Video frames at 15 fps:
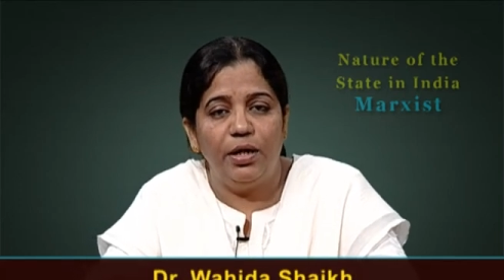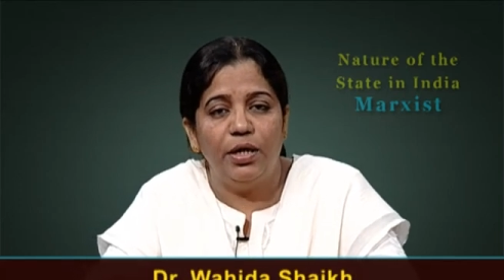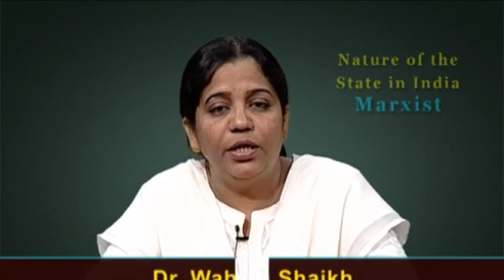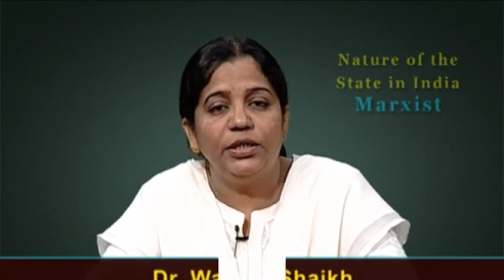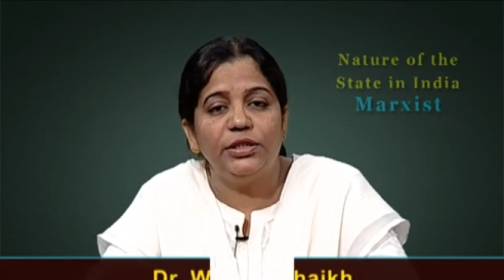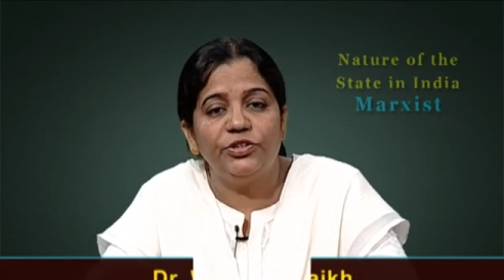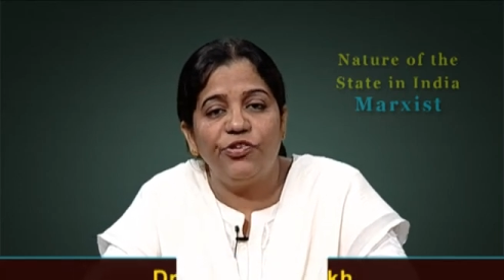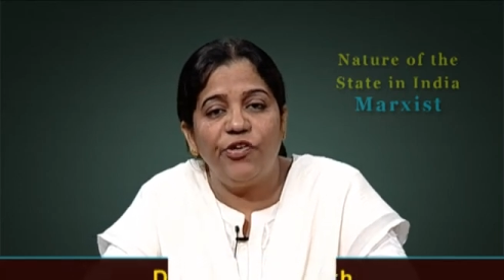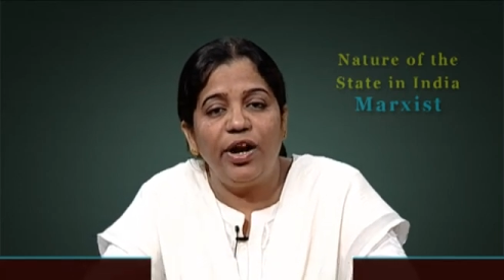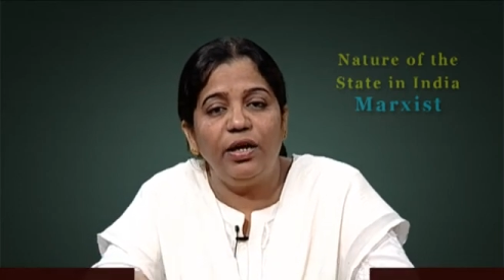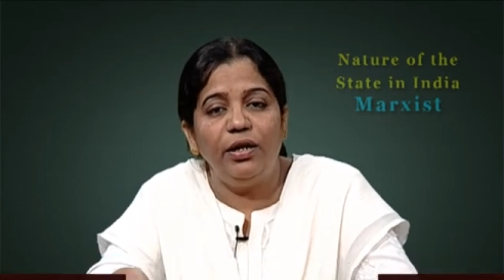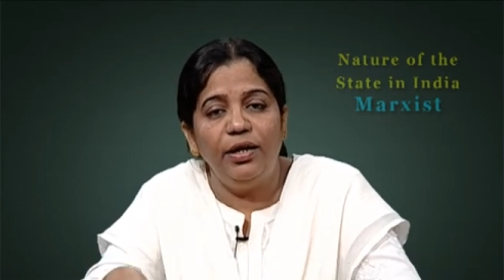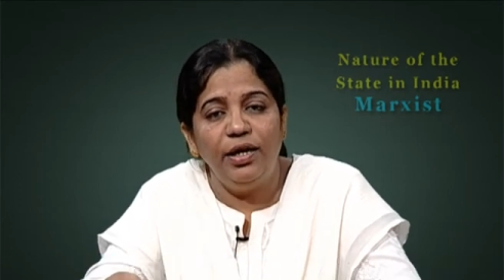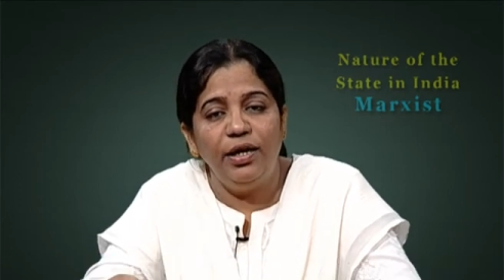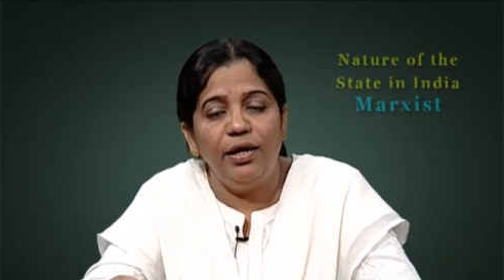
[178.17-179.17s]

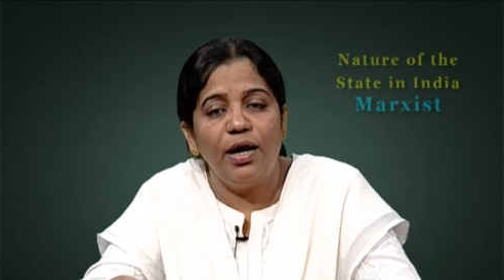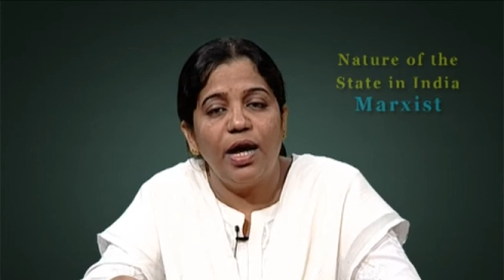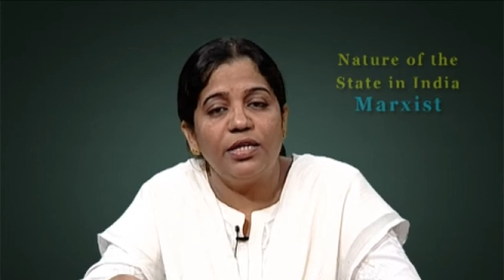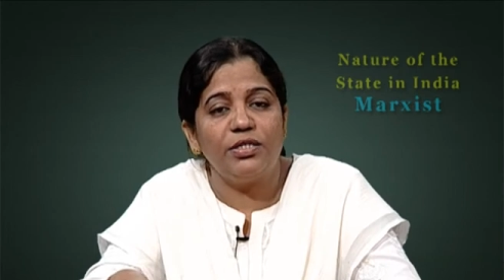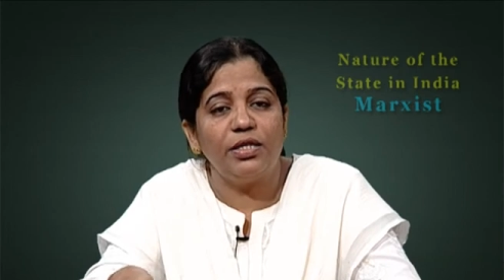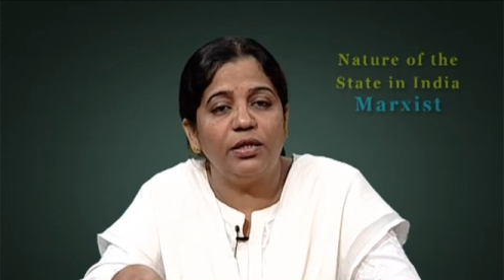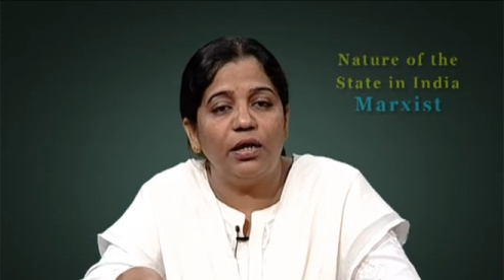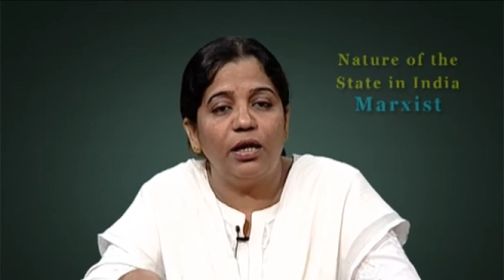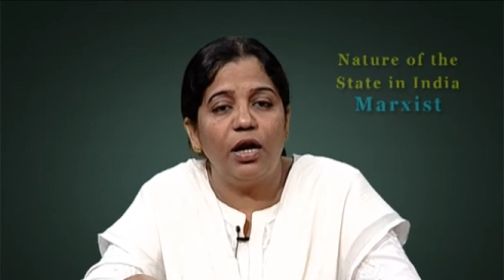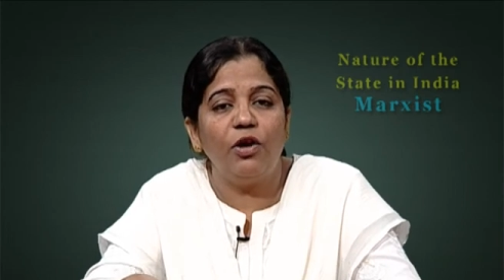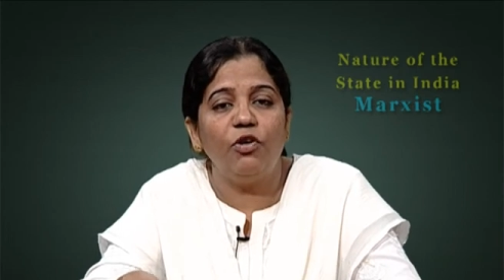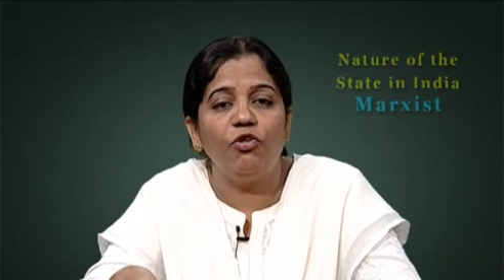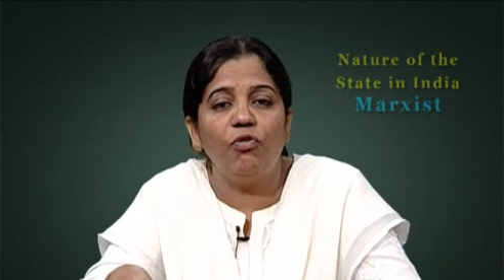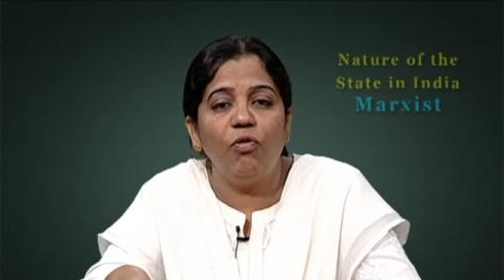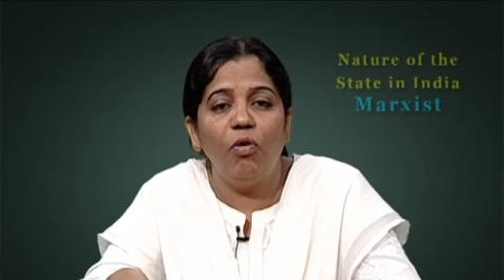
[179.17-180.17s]
strictly under the
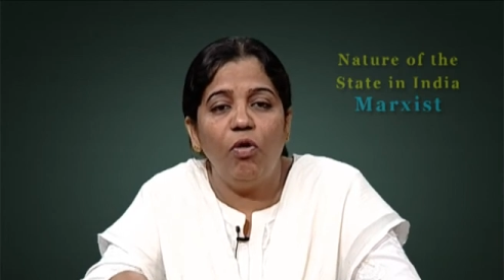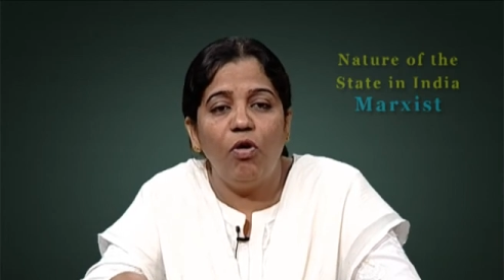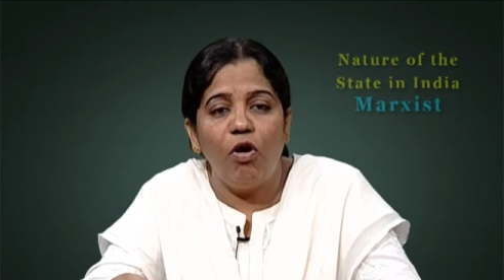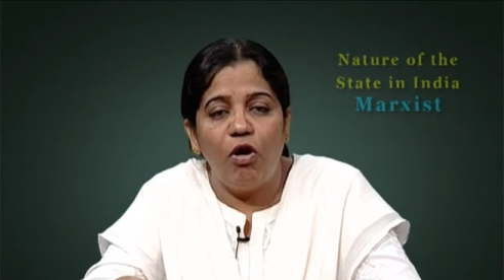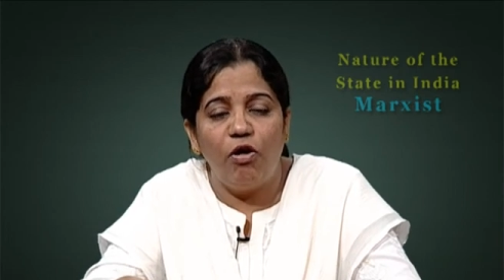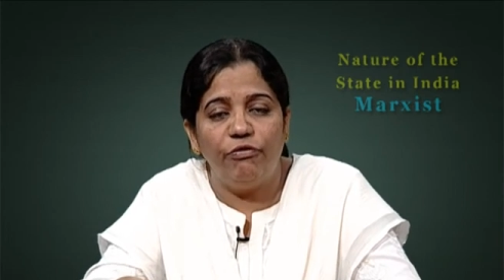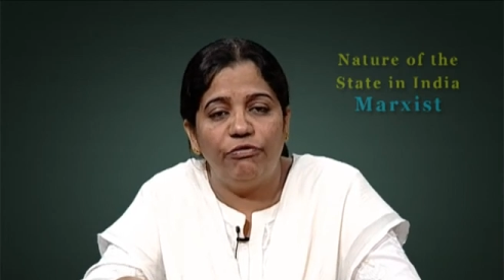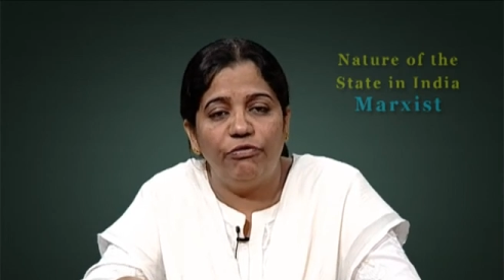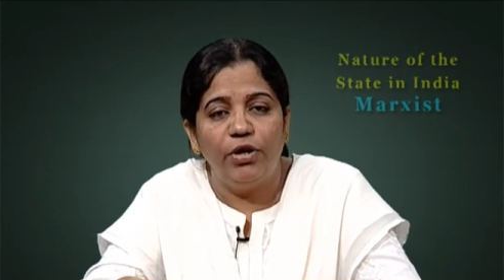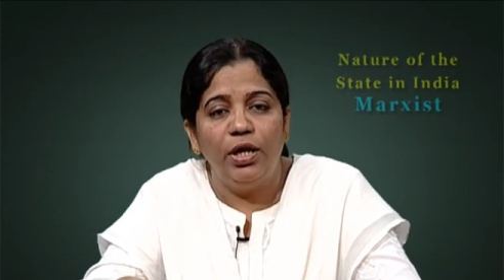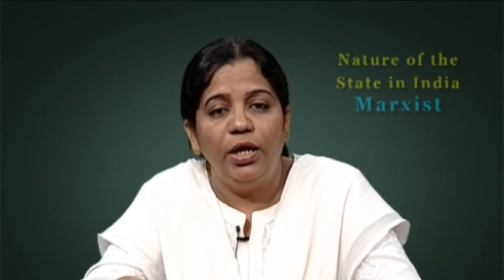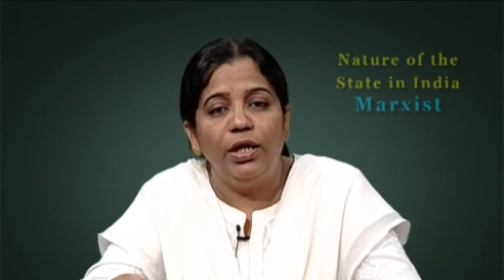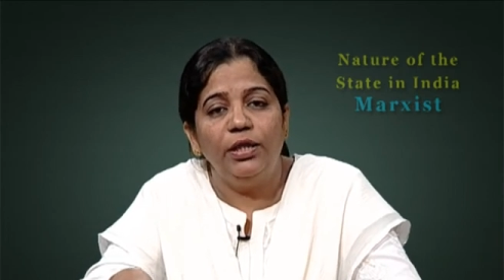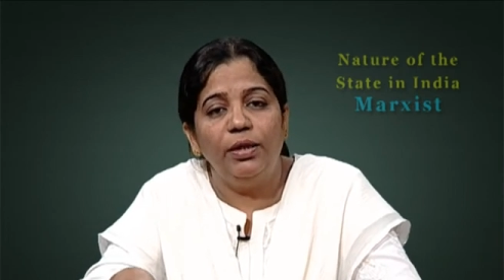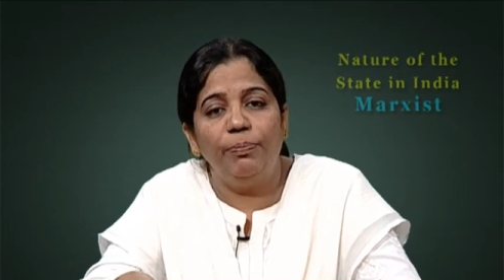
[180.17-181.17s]
control of
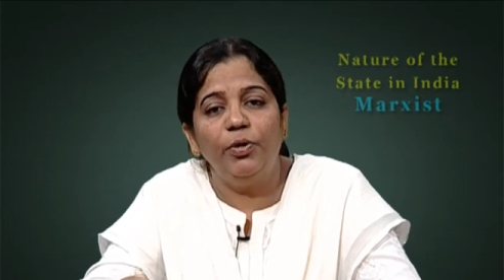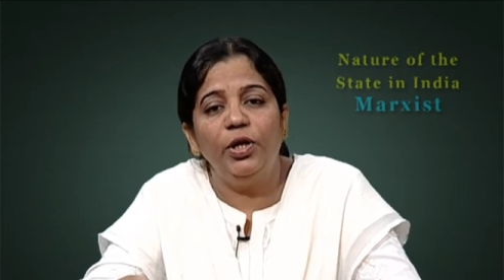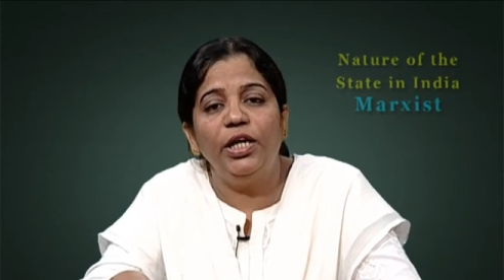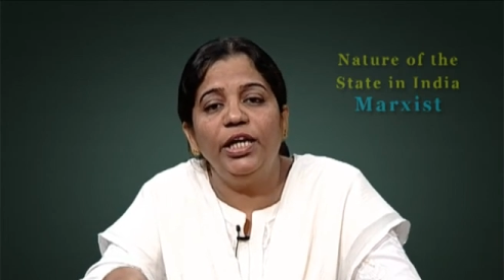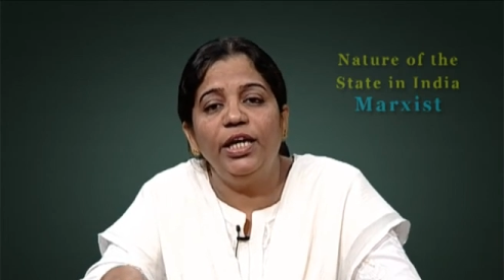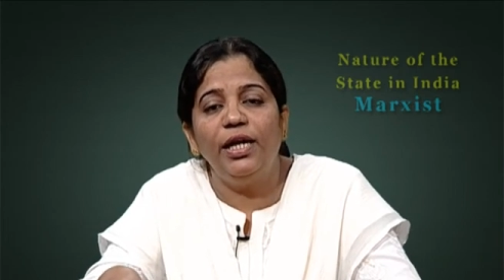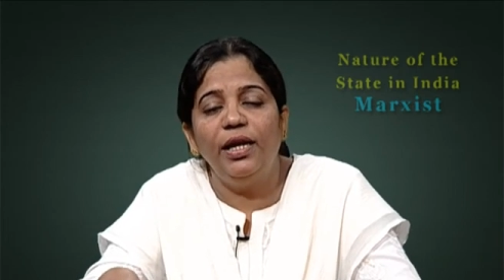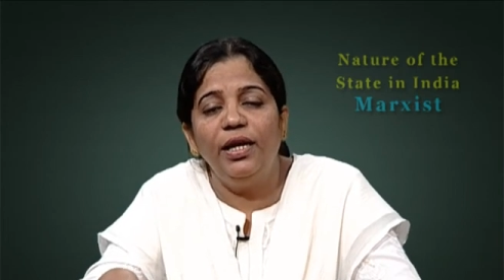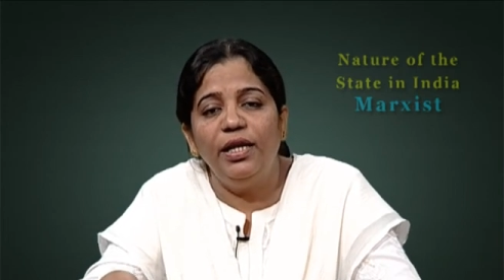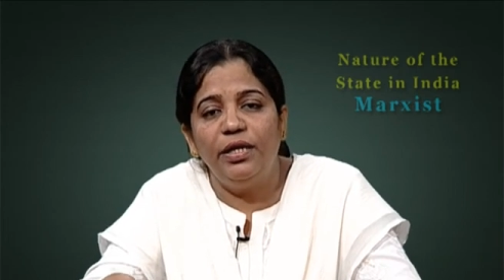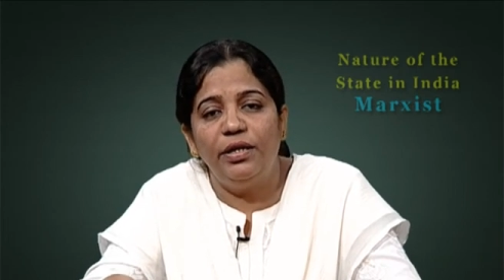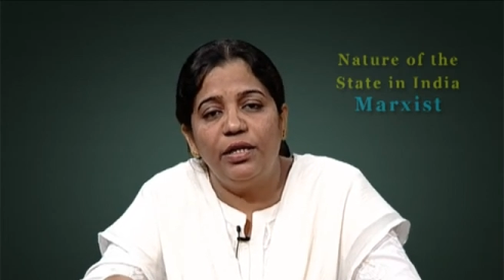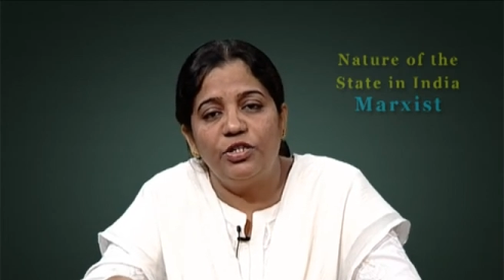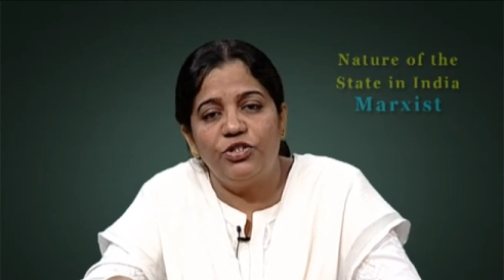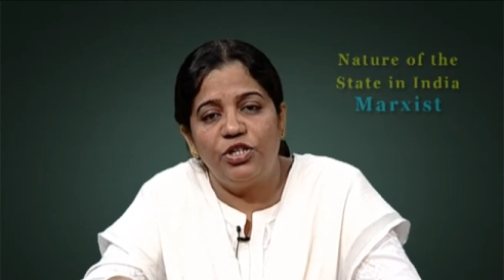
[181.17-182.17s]
the political
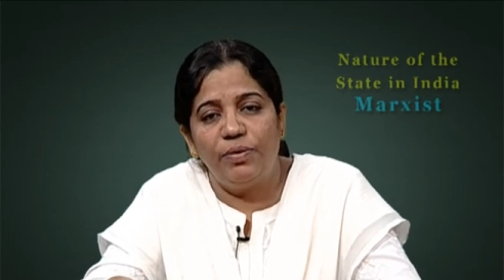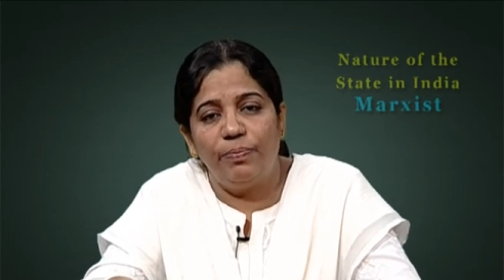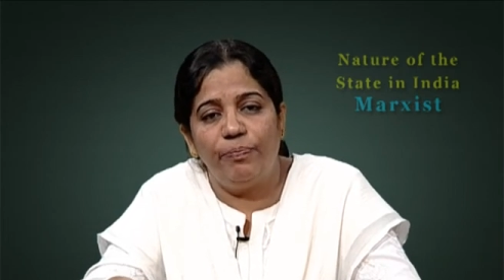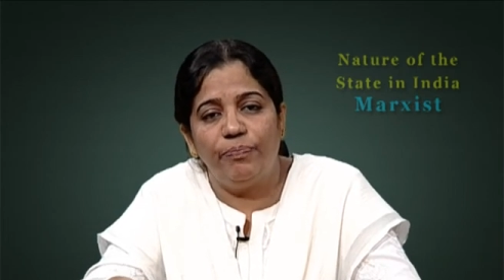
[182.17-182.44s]
leadership